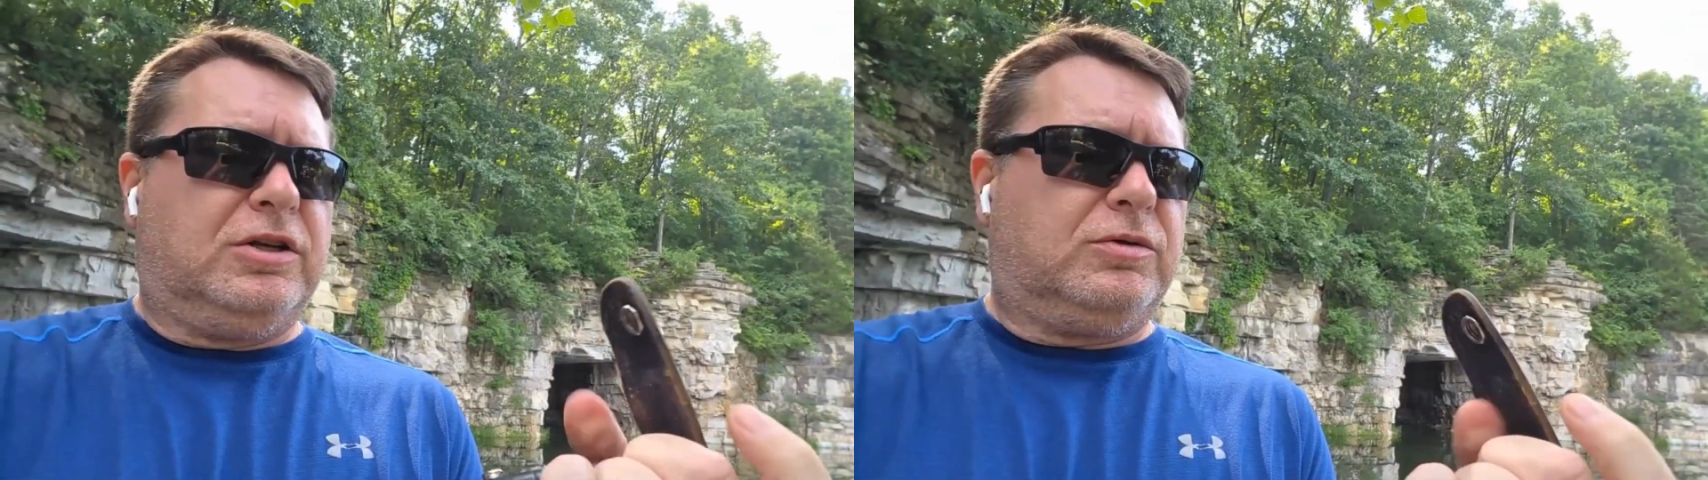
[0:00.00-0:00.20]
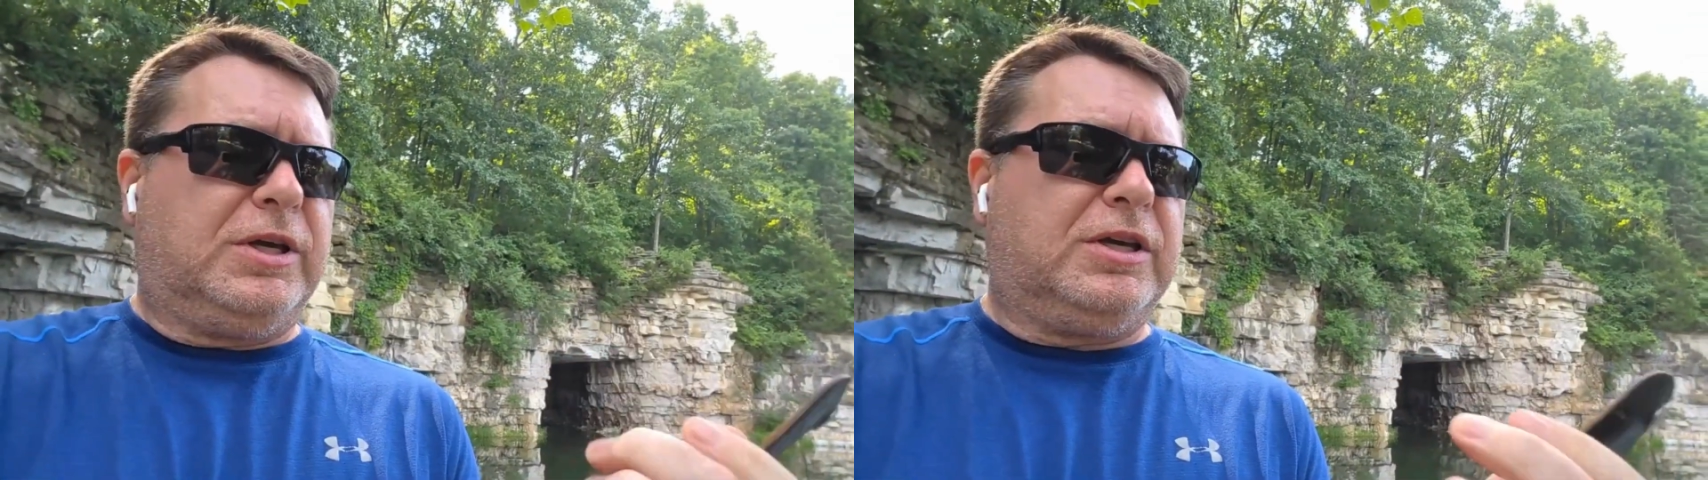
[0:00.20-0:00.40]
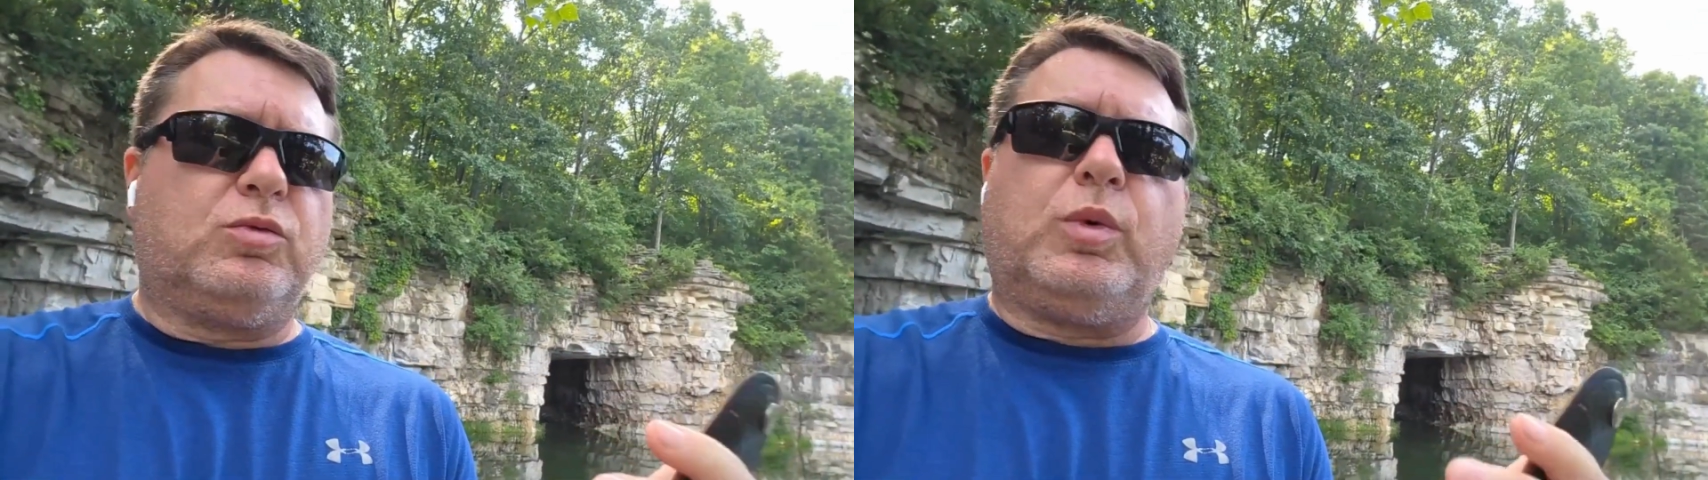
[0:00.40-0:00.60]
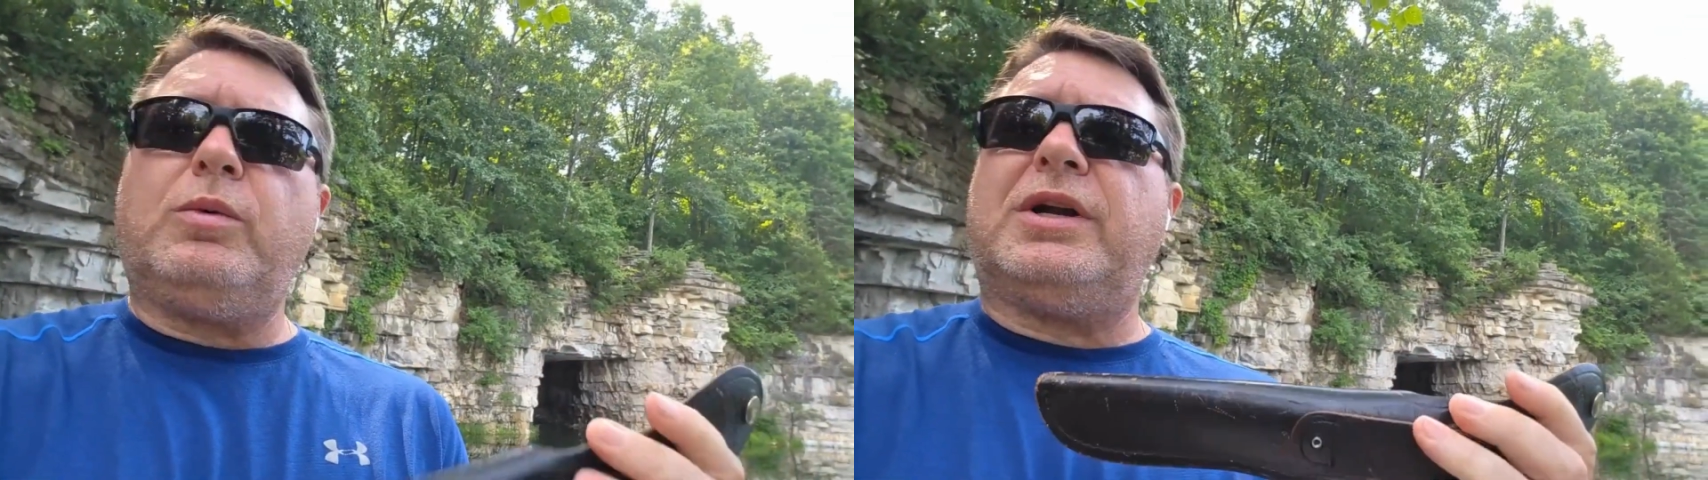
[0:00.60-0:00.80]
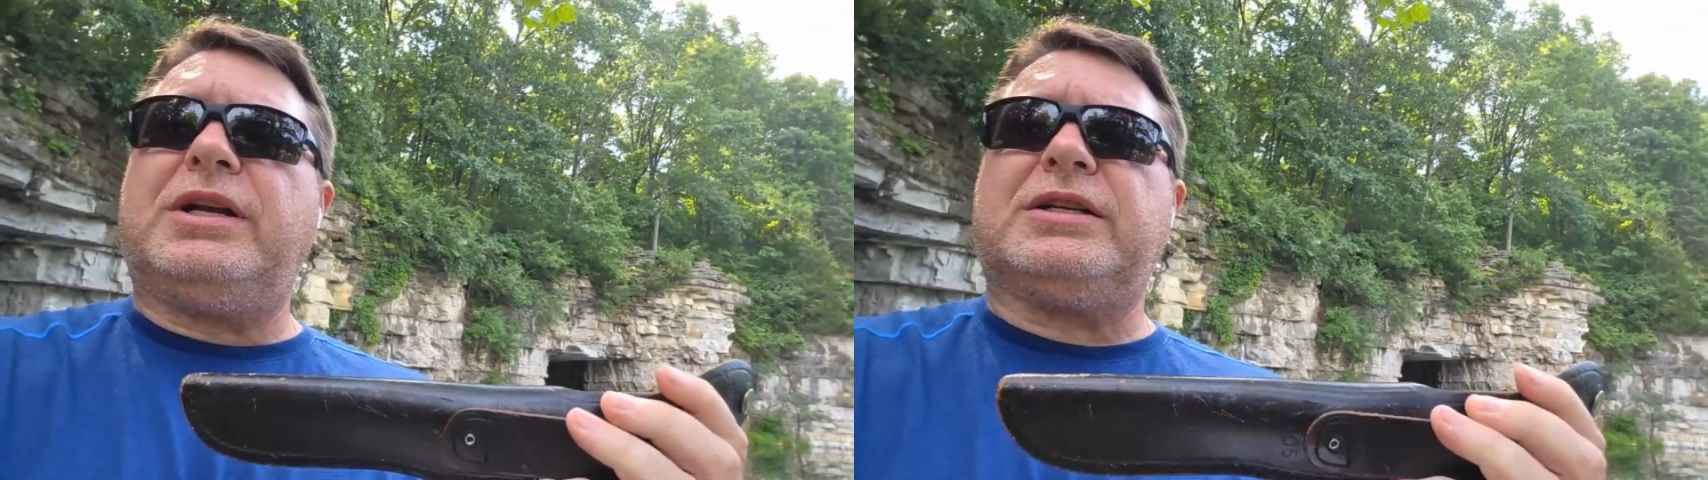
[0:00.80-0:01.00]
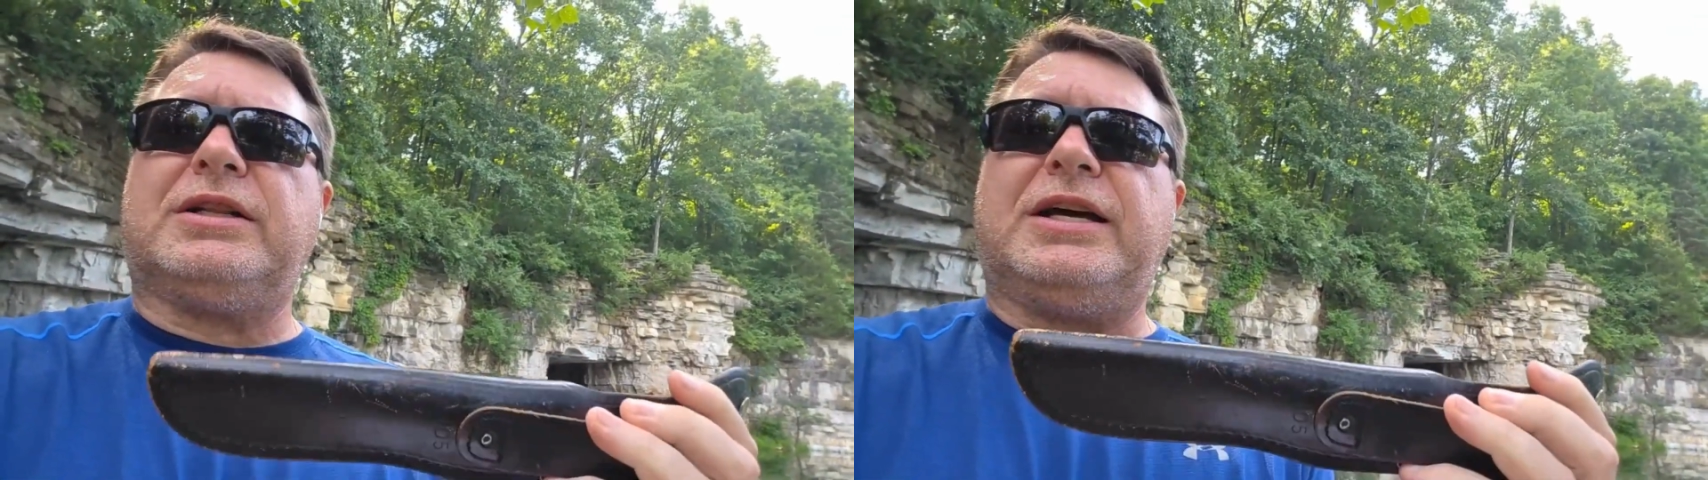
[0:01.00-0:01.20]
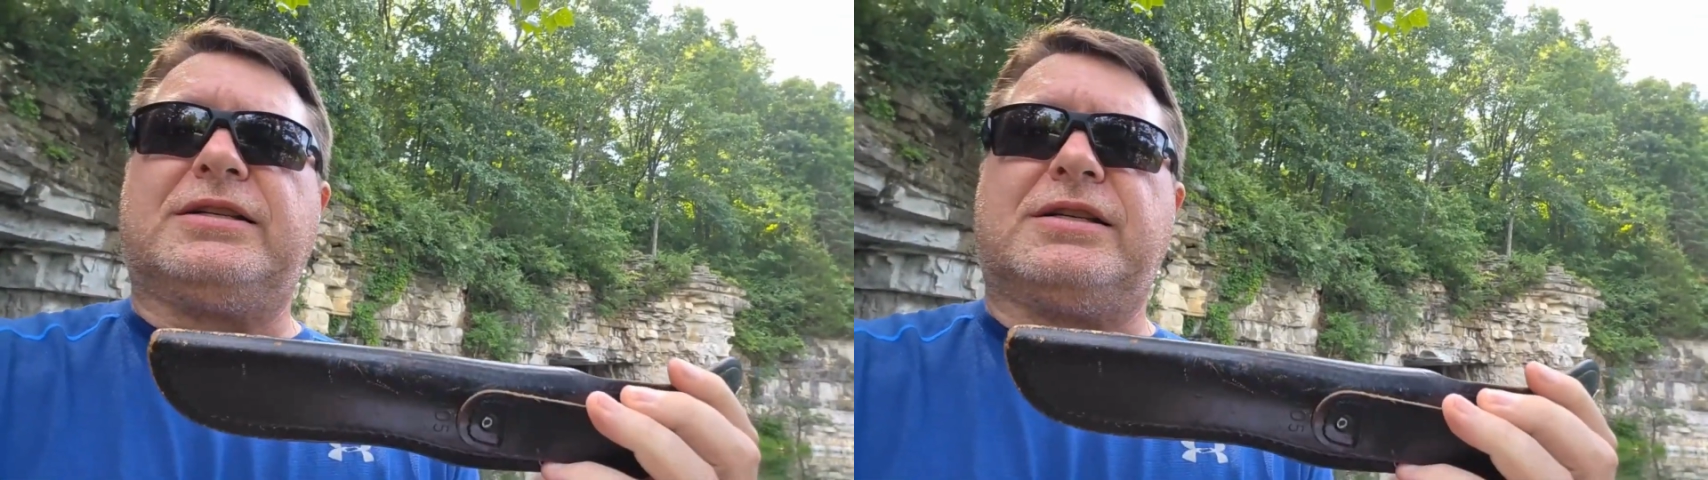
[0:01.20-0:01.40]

because we want it to last